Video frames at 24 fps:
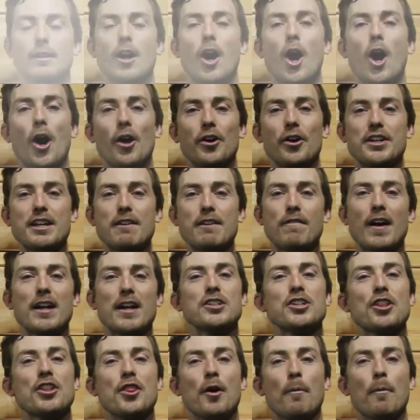On
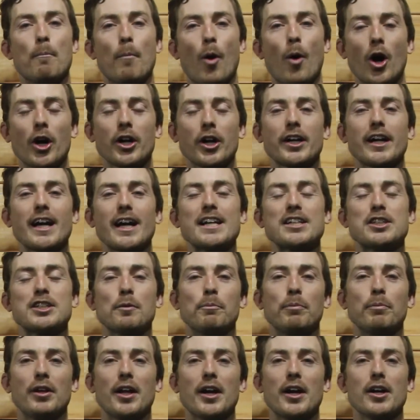defense, the mark is the
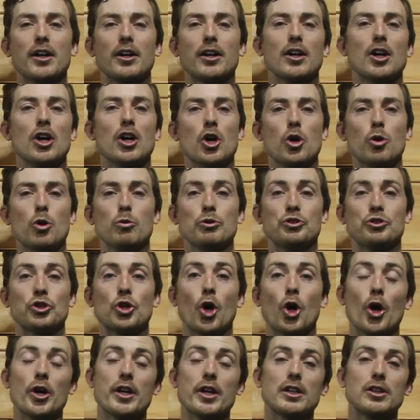player who's
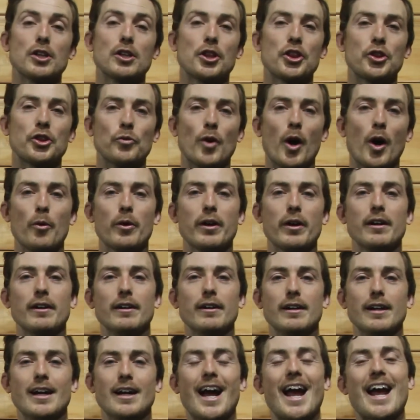guarding the thrower
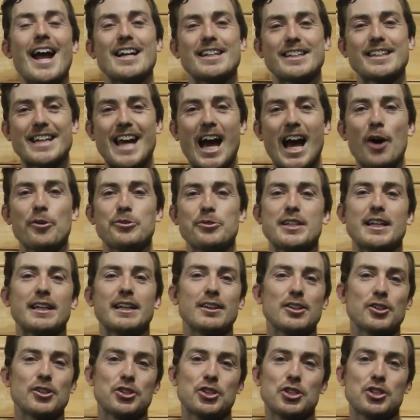and counting
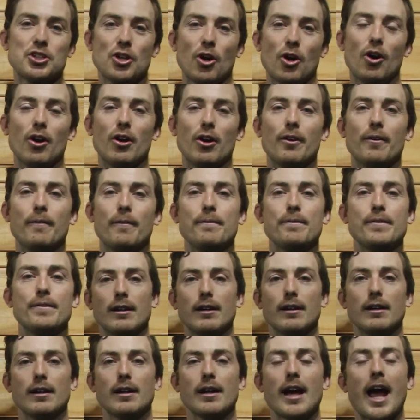the stall.
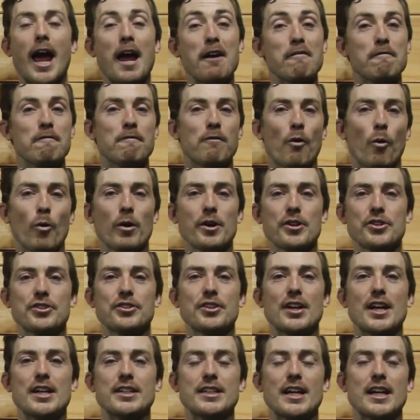A force
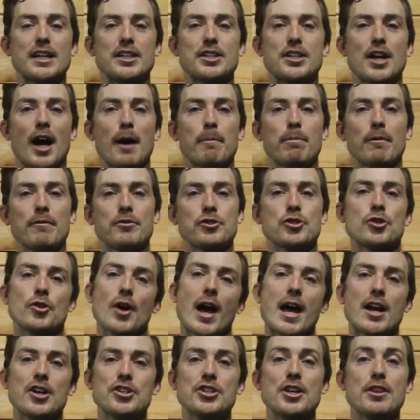is a type of
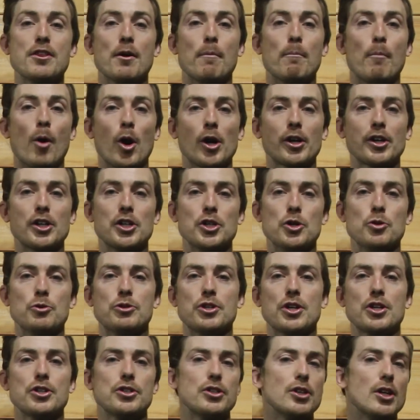strategy the mark
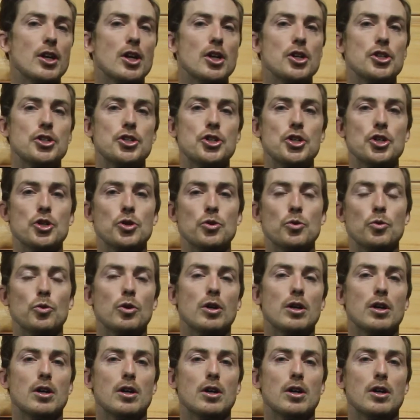uses to